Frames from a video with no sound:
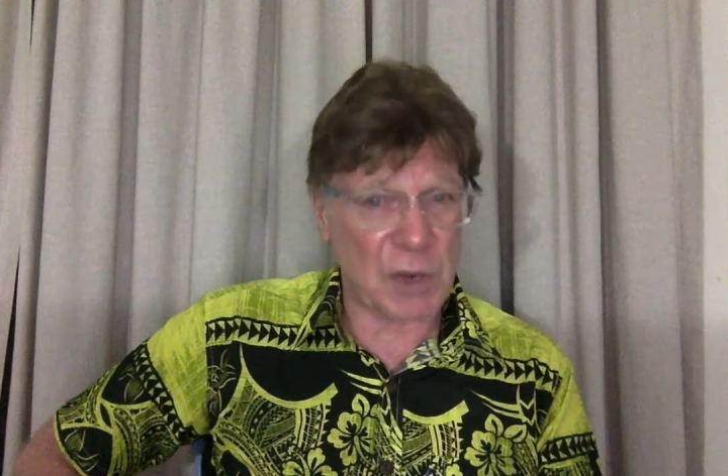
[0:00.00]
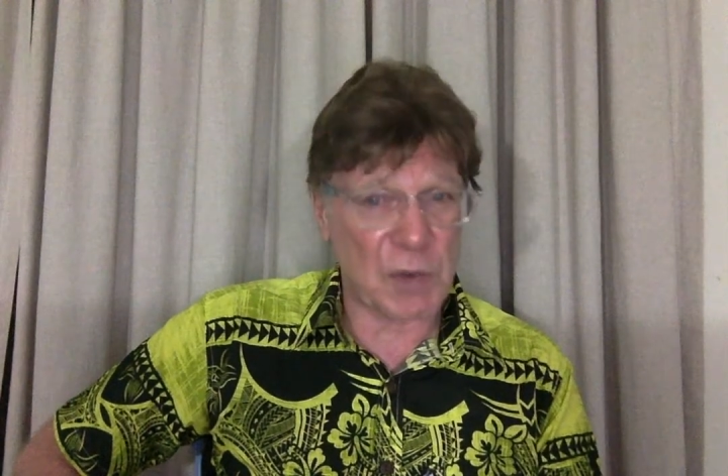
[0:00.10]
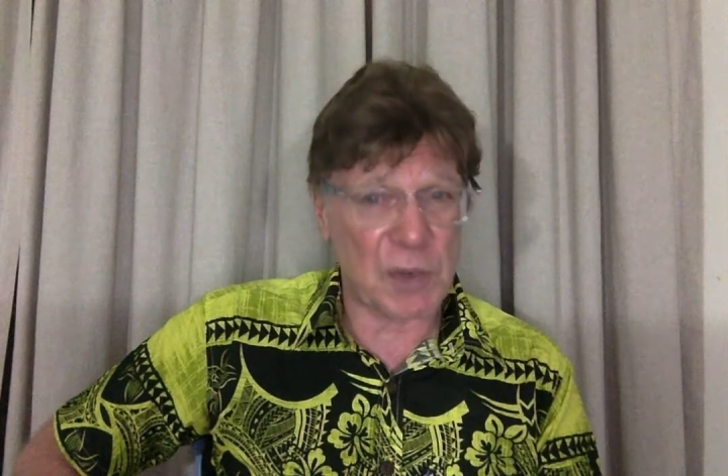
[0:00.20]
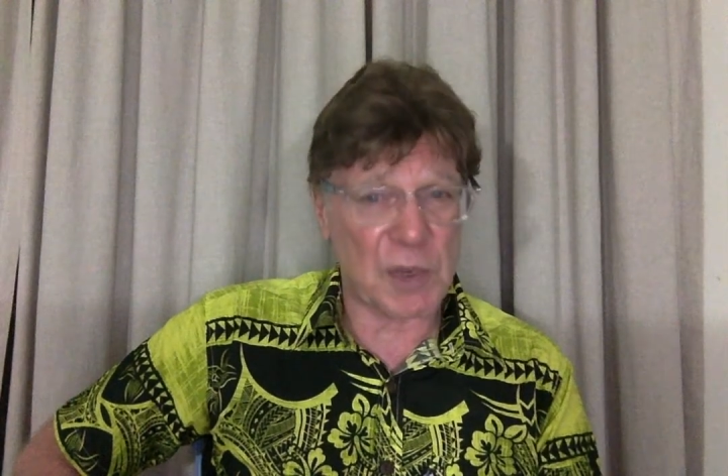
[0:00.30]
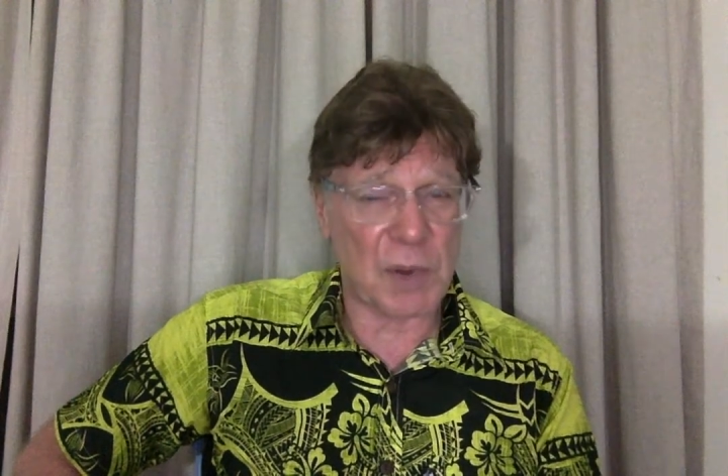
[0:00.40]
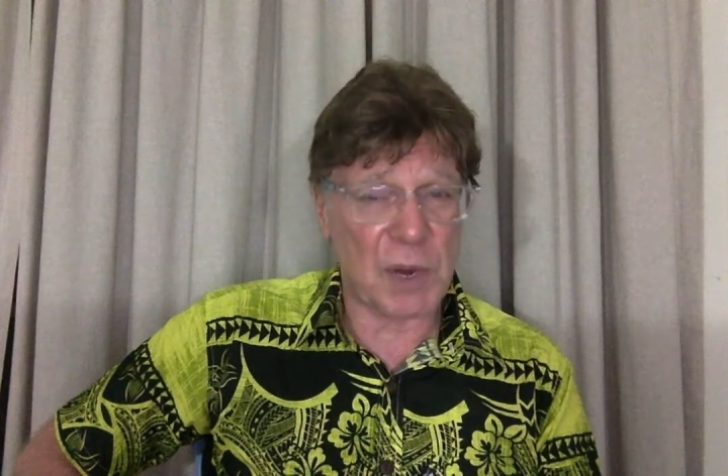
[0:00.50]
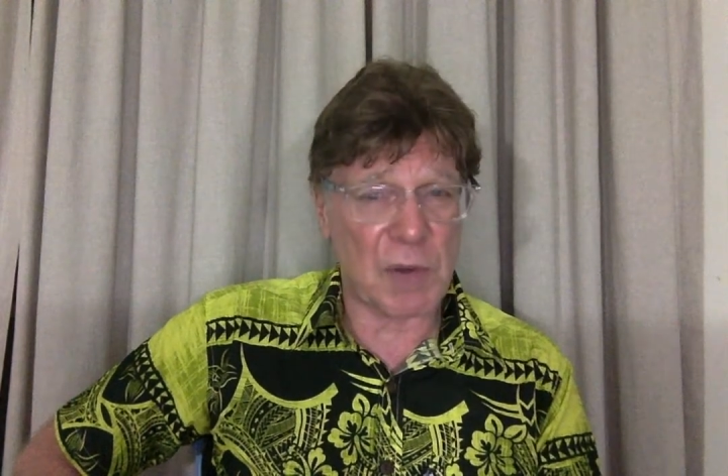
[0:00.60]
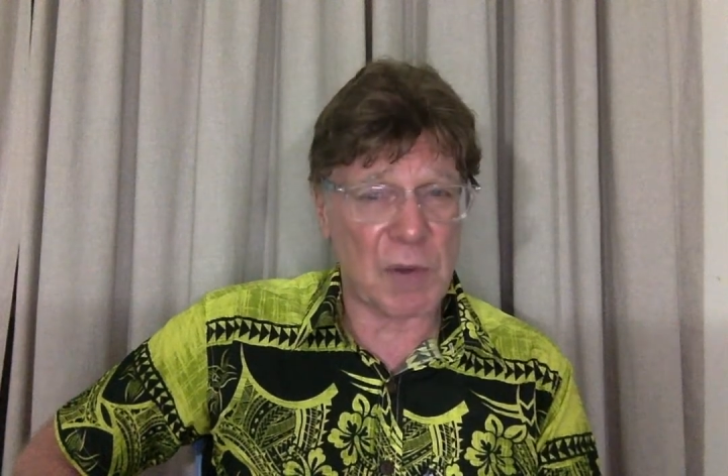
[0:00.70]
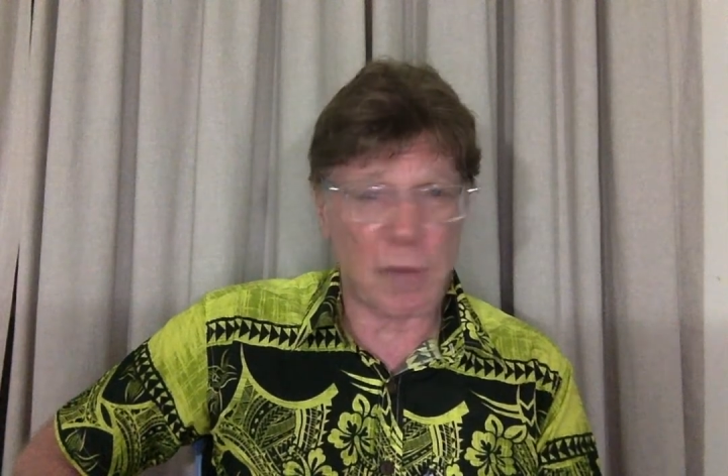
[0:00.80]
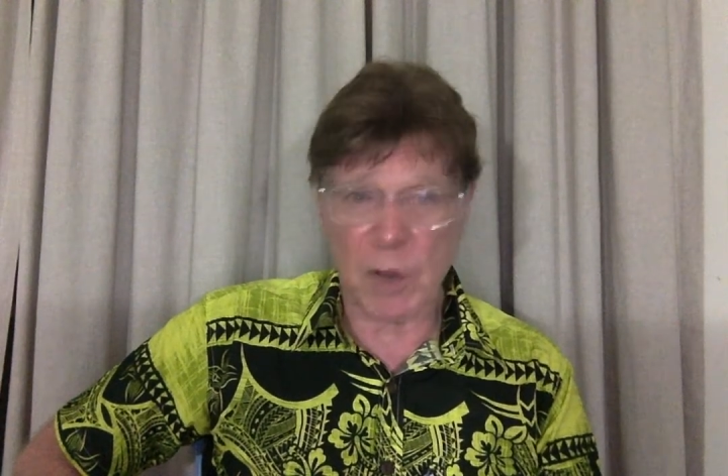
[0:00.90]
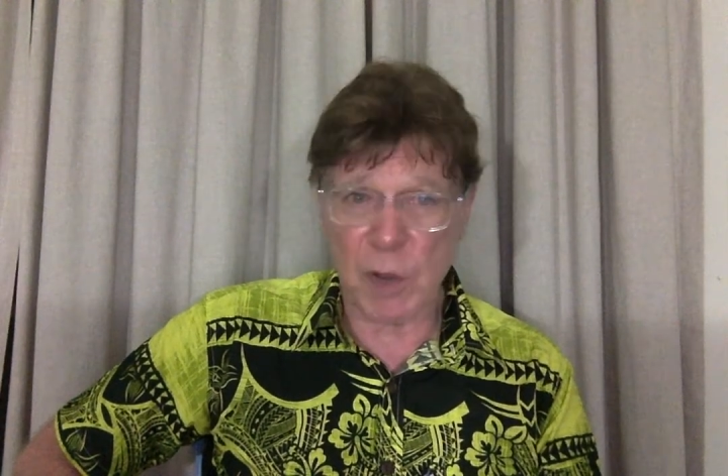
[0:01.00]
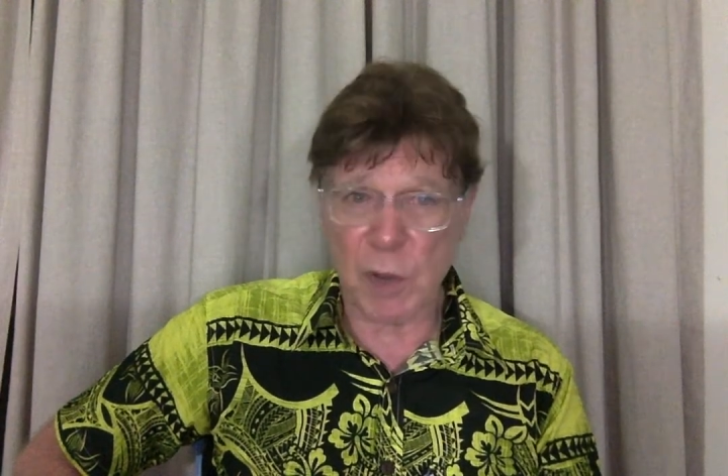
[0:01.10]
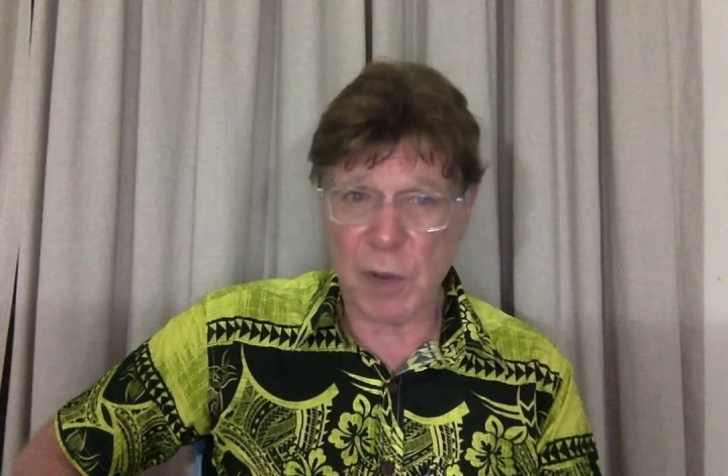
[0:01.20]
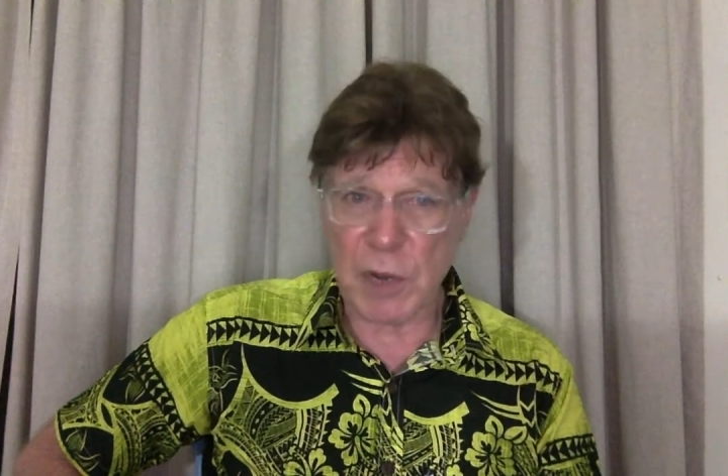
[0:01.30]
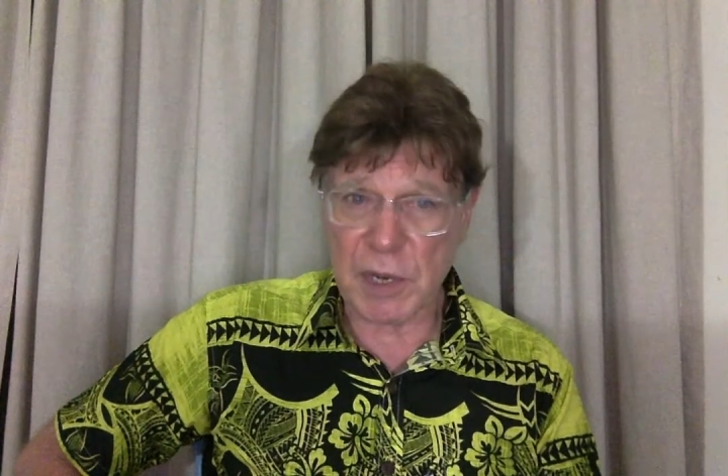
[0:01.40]
so to speak, from a
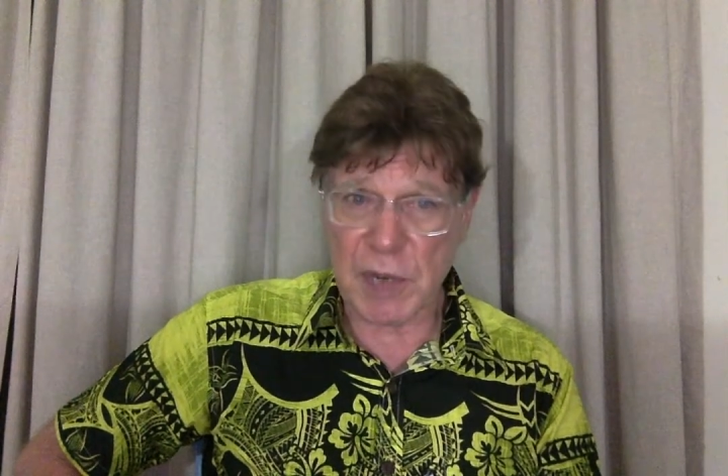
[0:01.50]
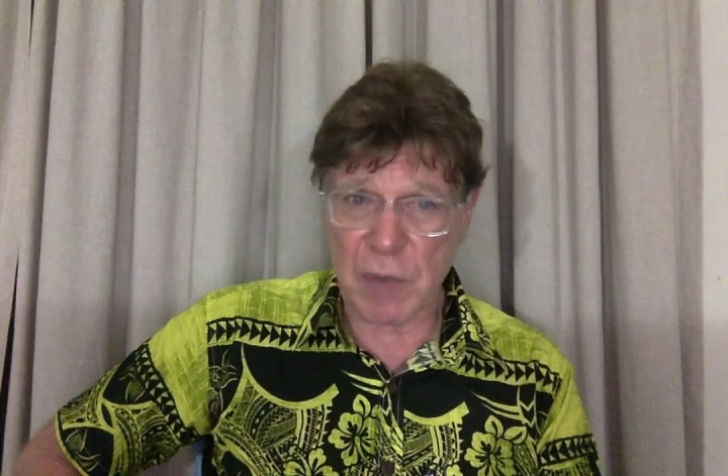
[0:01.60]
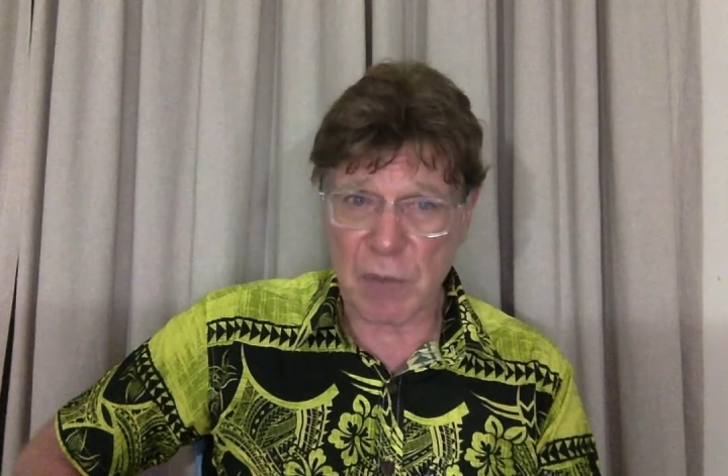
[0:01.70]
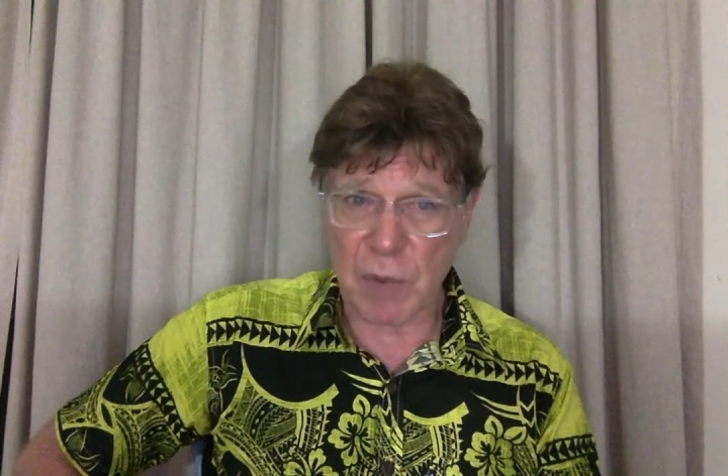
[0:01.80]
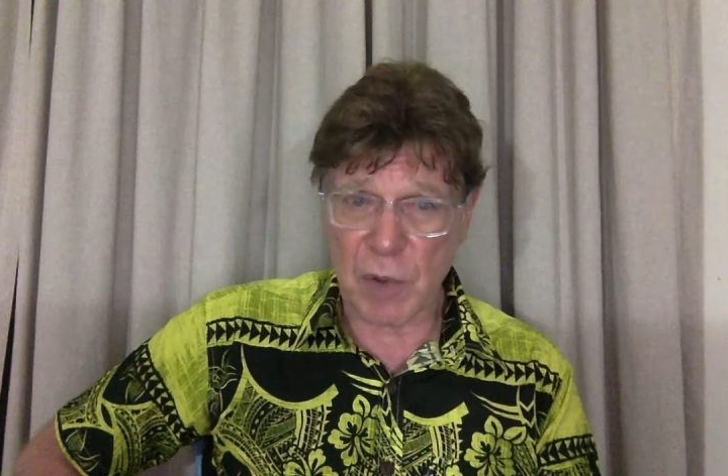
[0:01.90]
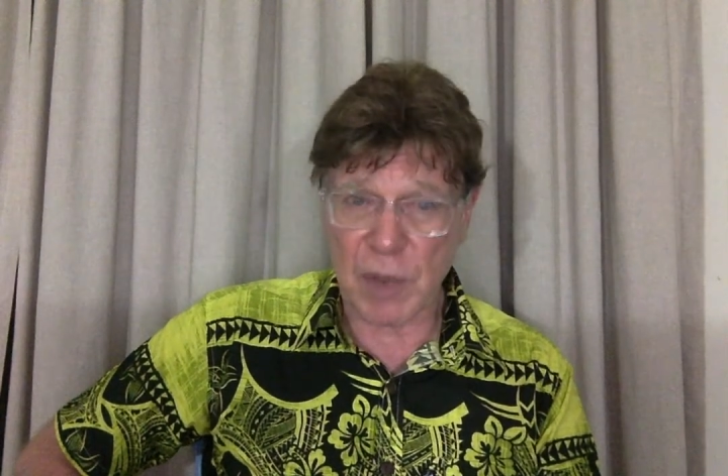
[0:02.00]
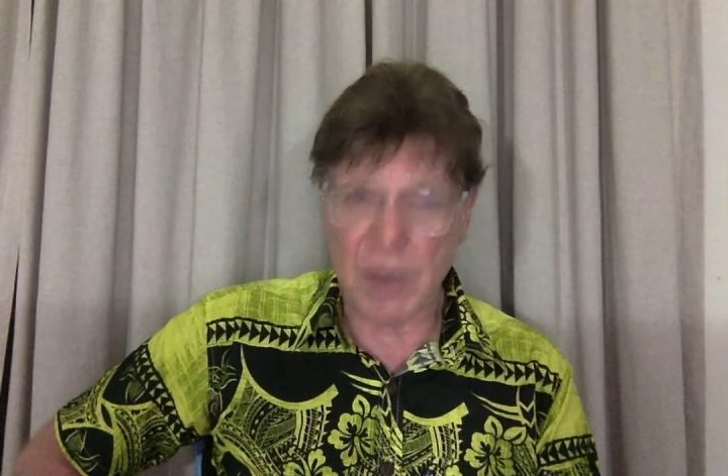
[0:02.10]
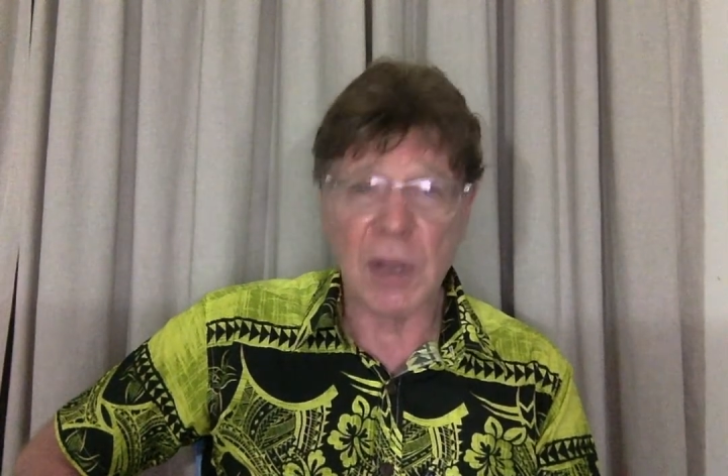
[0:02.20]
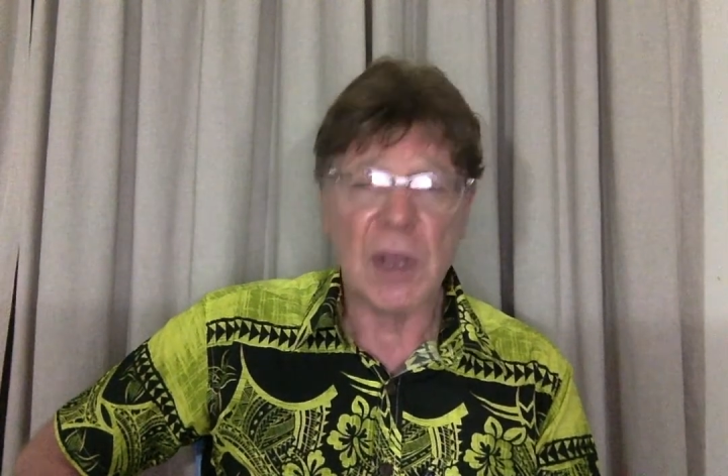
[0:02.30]
human standpoint,